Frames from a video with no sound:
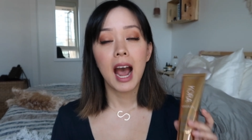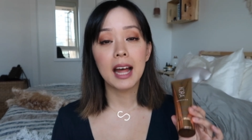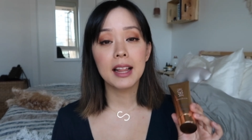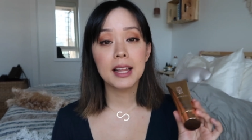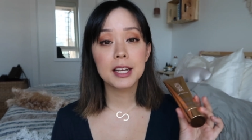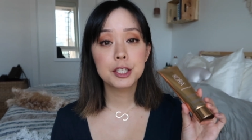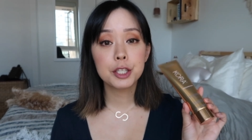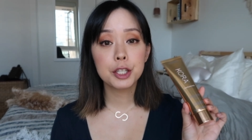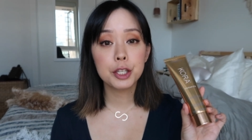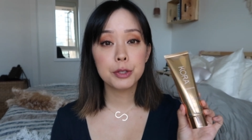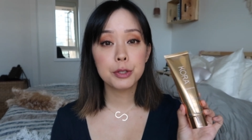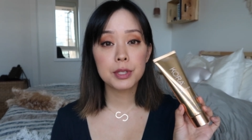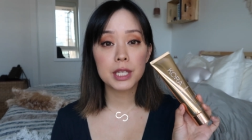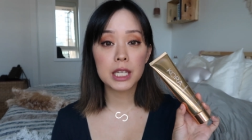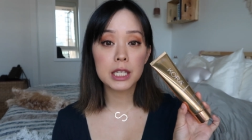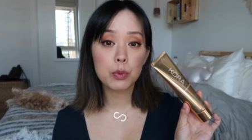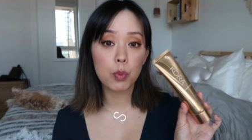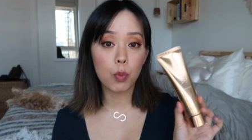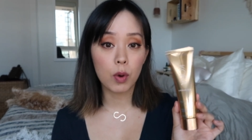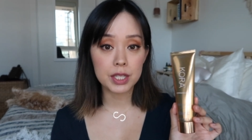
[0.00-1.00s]
I like to use
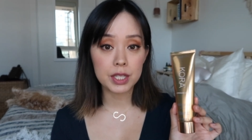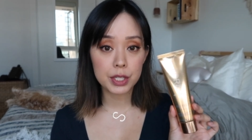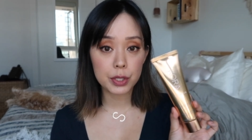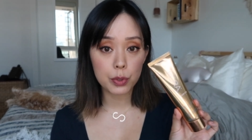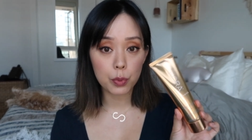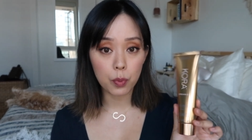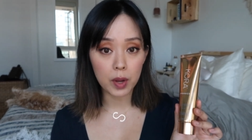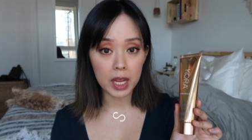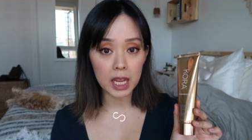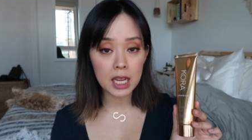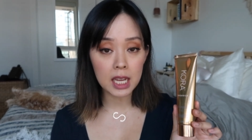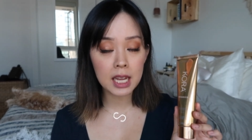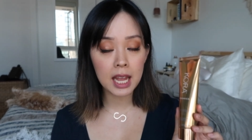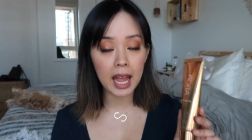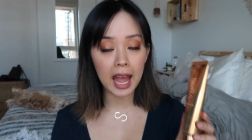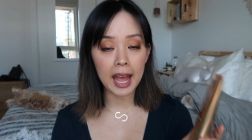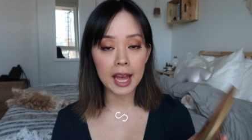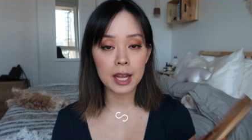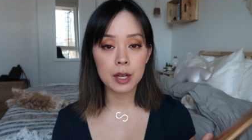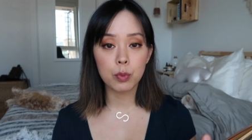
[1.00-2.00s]
this once a
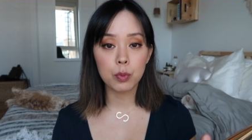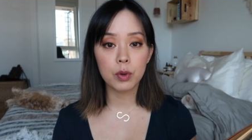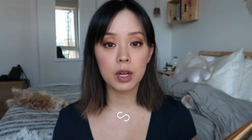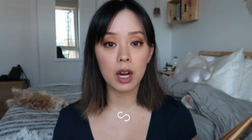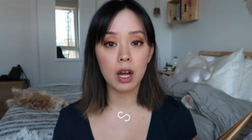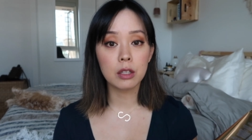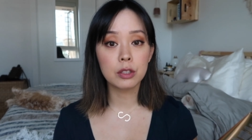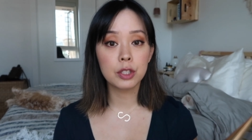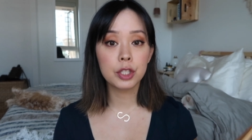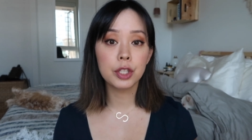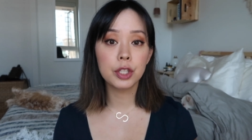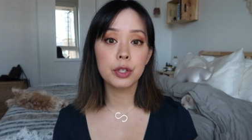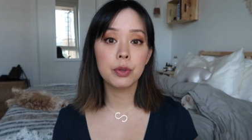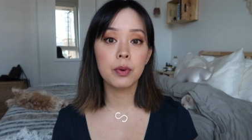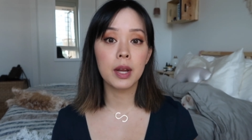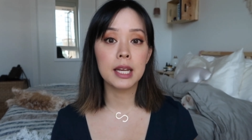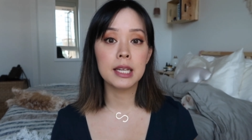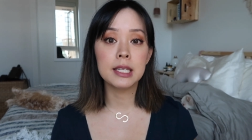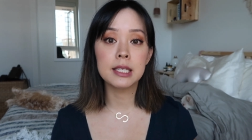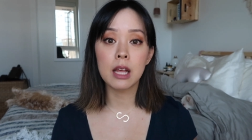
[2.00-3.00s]
week, and what I'll
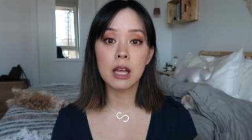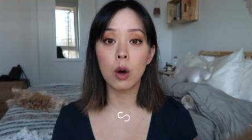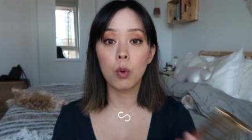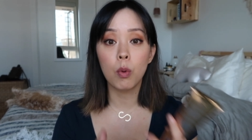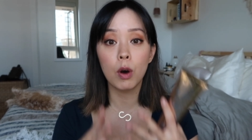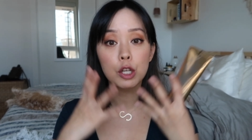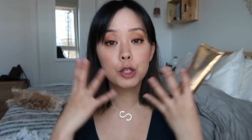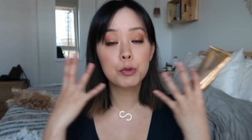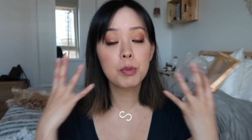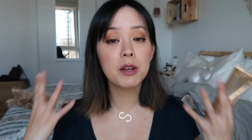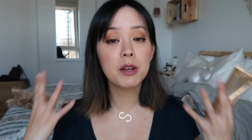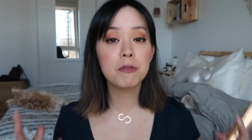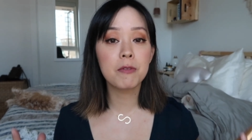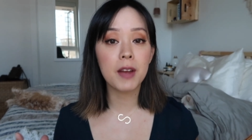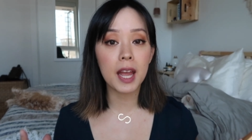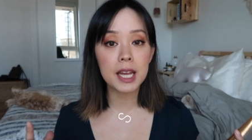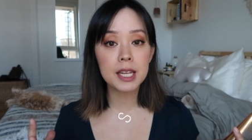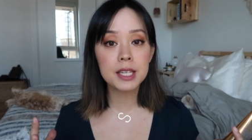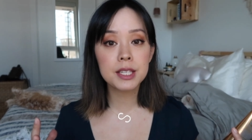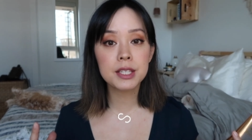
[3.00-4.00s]
do is I'll wash my
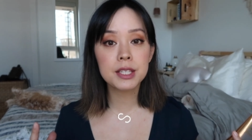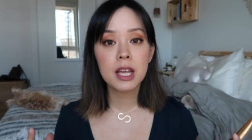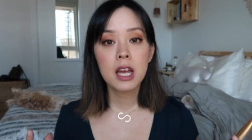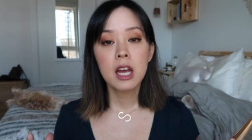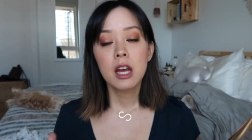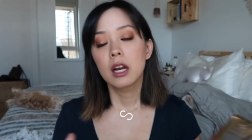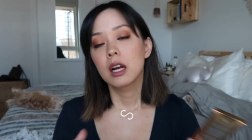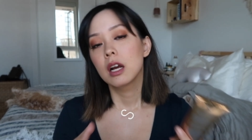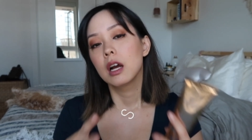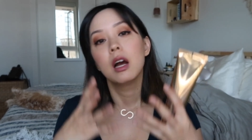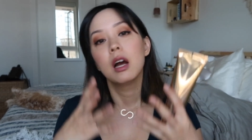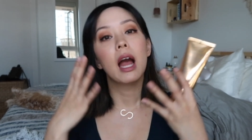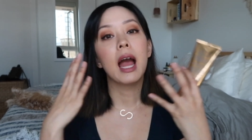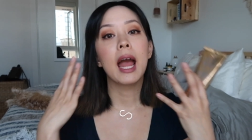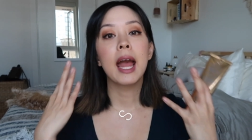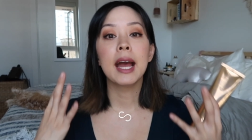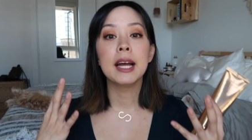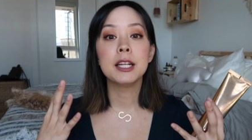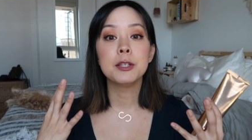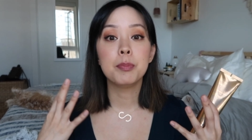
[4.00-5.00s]
face,
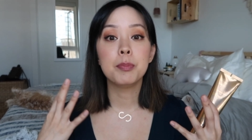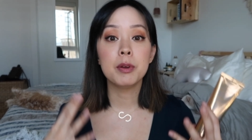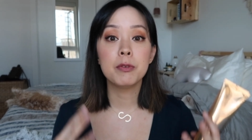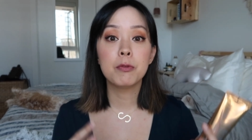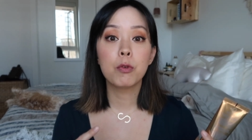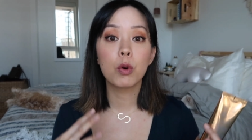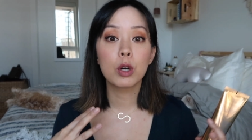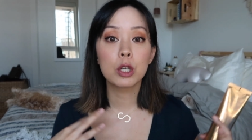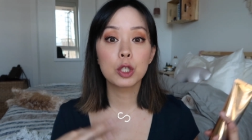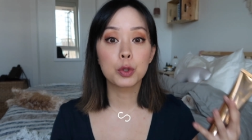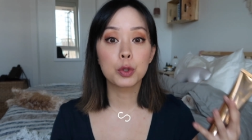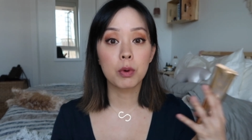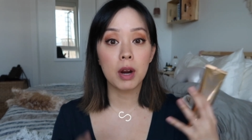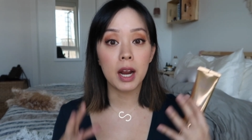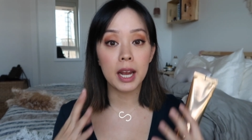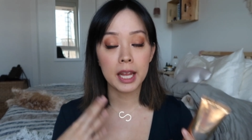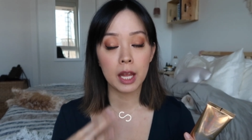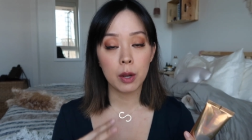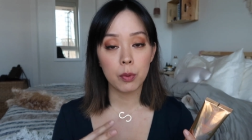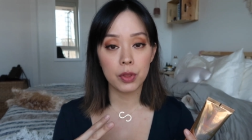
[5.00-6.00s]
and before
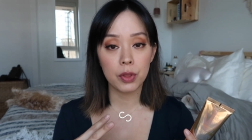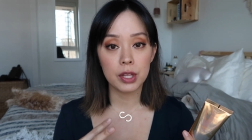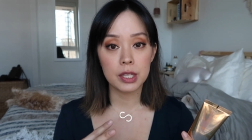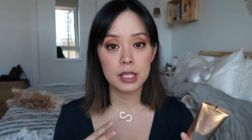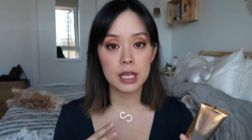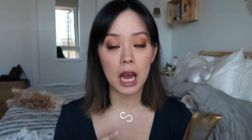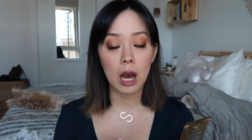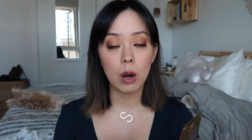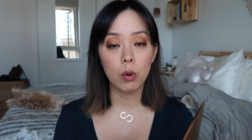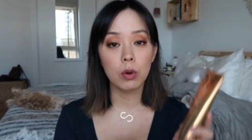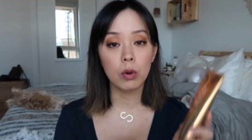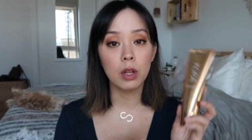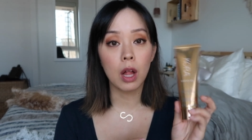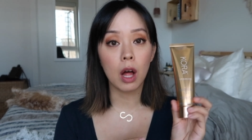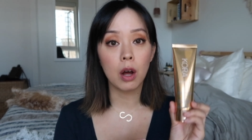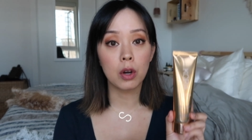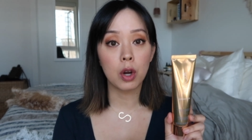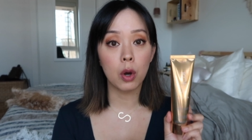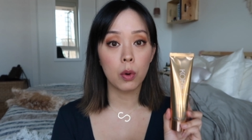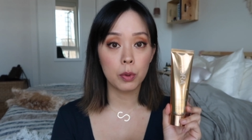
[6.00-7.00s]
drying it with a towel,
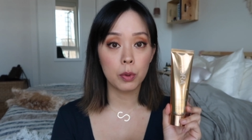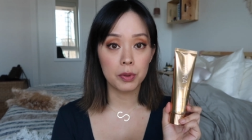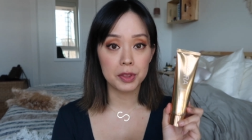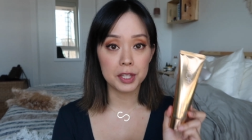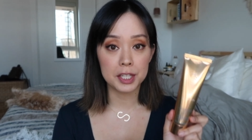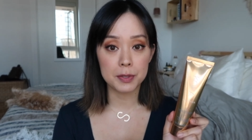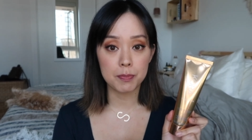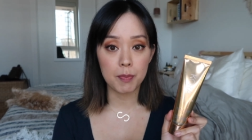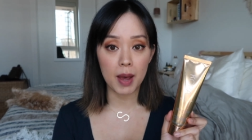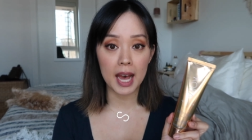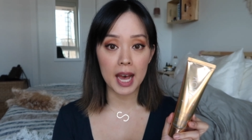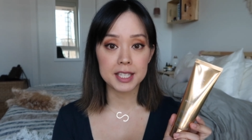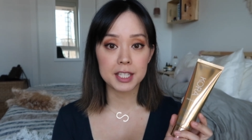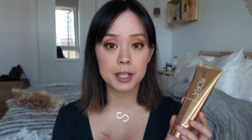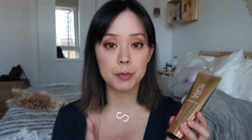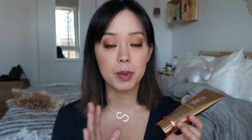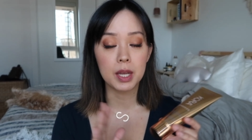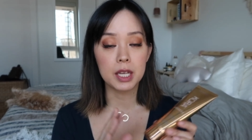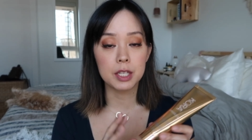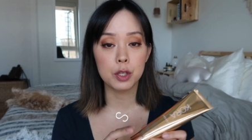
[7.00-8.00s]
I'll go in with this
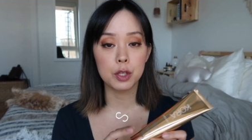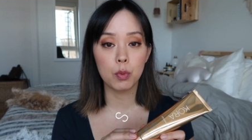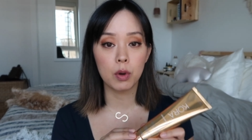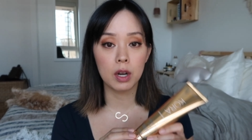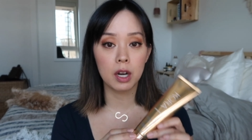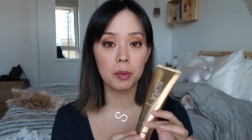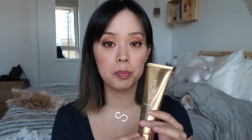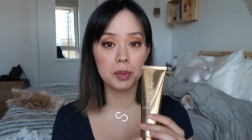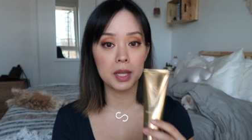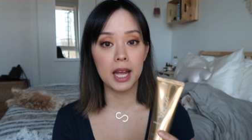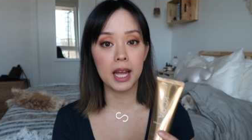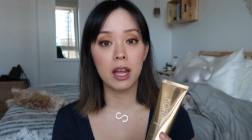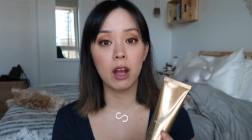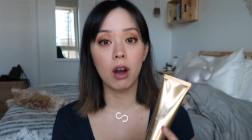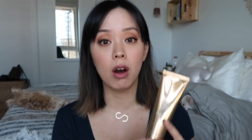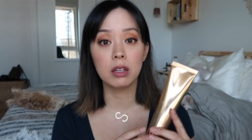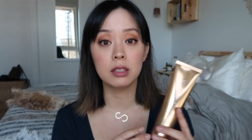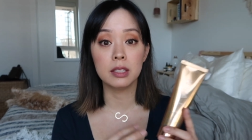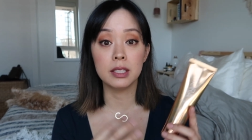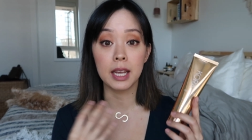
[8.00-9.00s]
mask because you want to apply
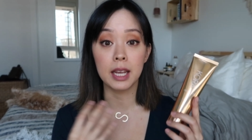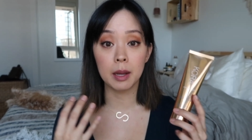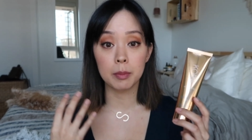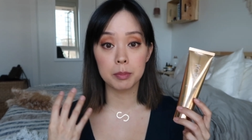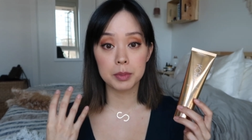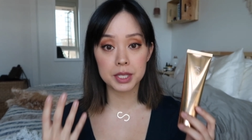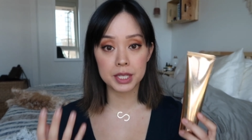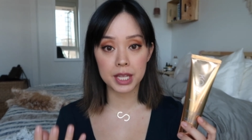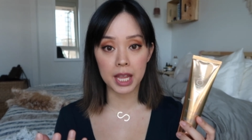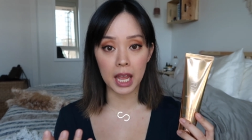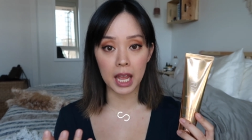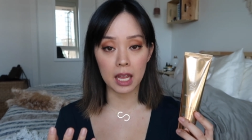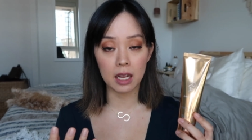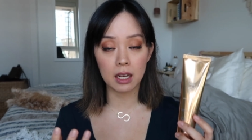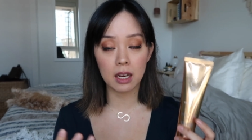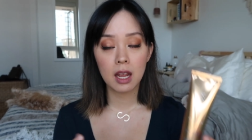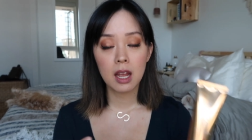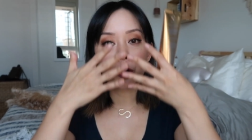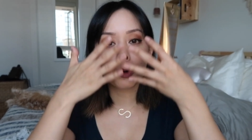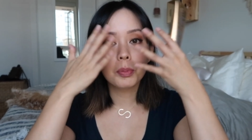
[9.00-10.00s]
it on damp
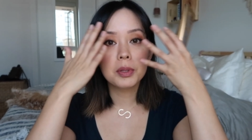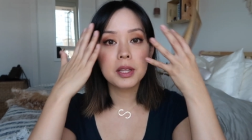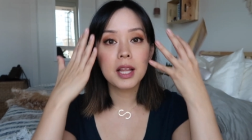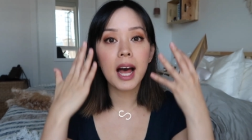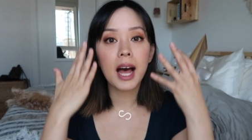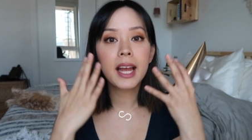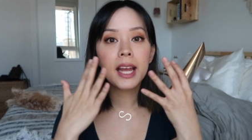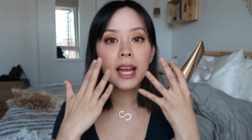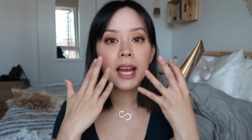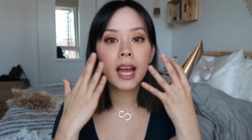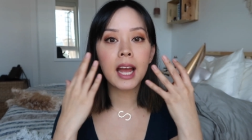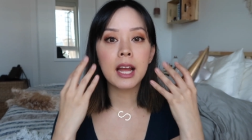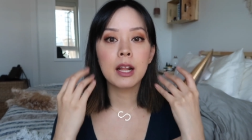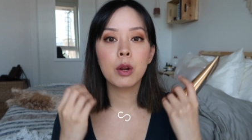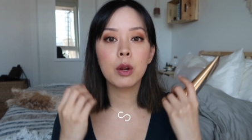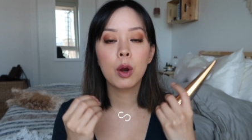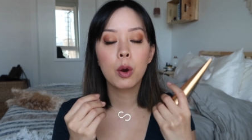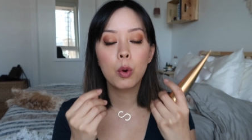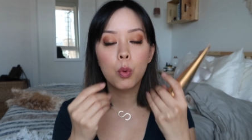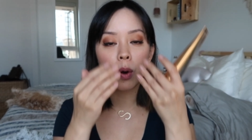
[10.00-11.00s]
skin. You'll apply it,
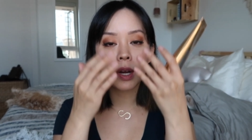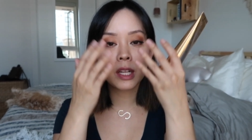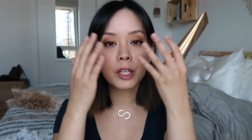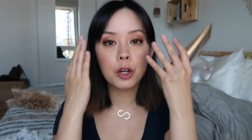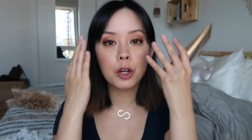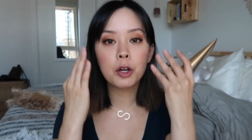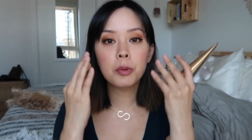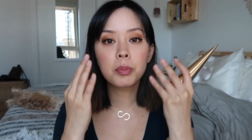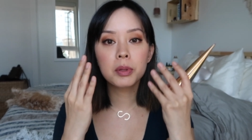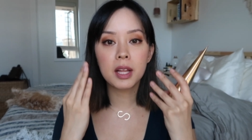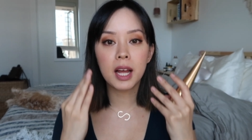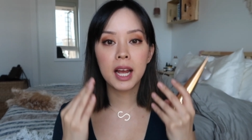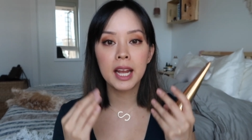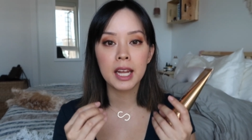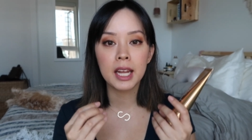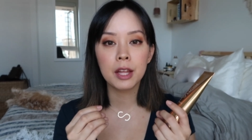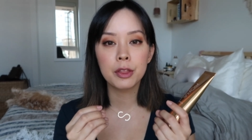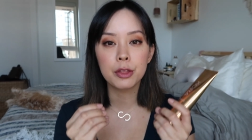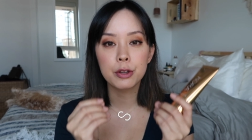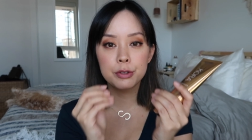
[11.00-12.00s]
and when you're
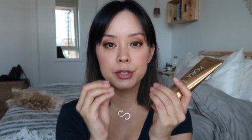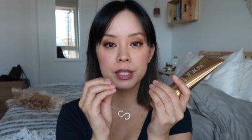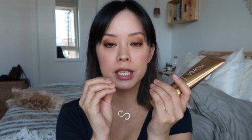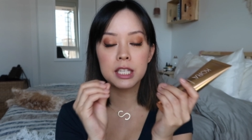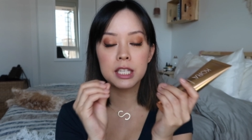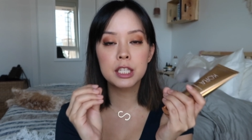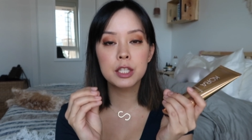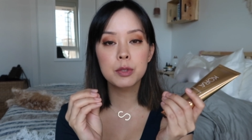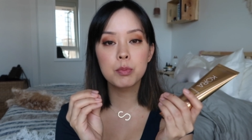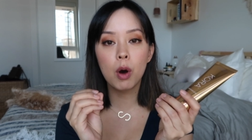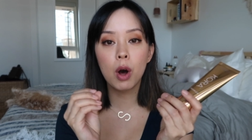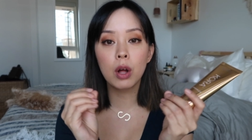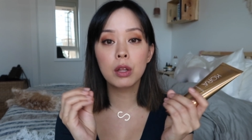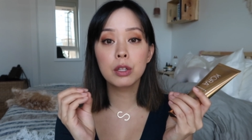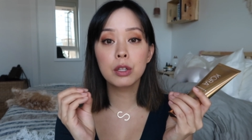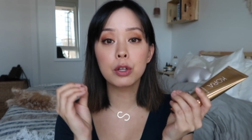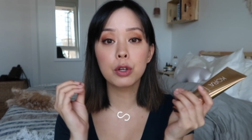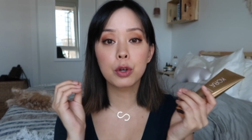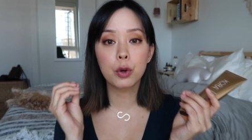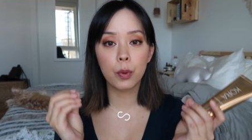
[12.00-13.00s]
applying it, there's these small
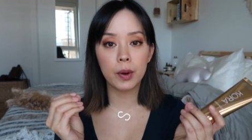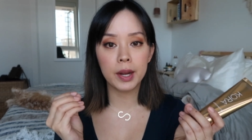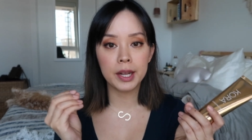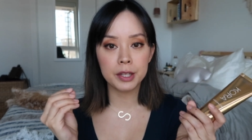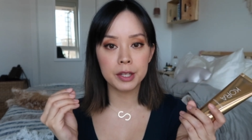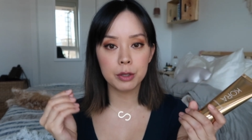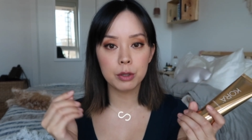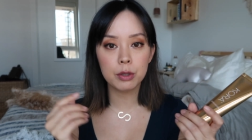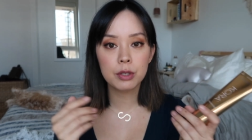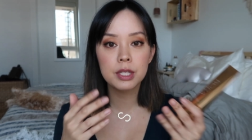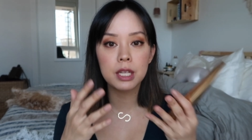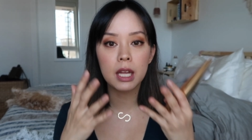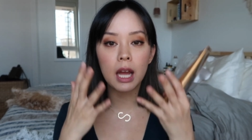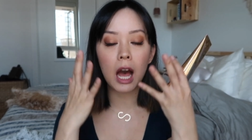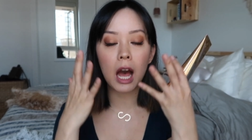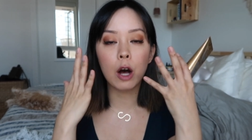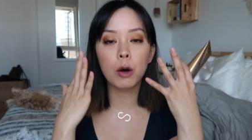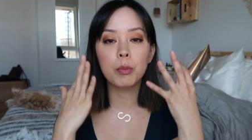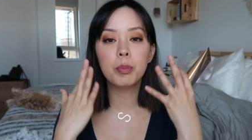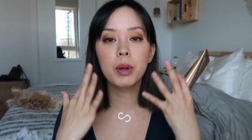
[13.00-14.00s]
little granules that
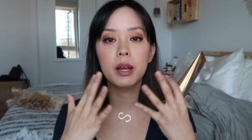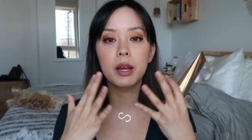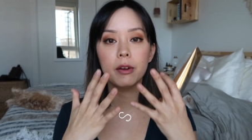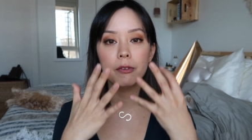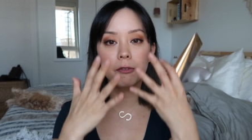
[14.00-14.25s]
help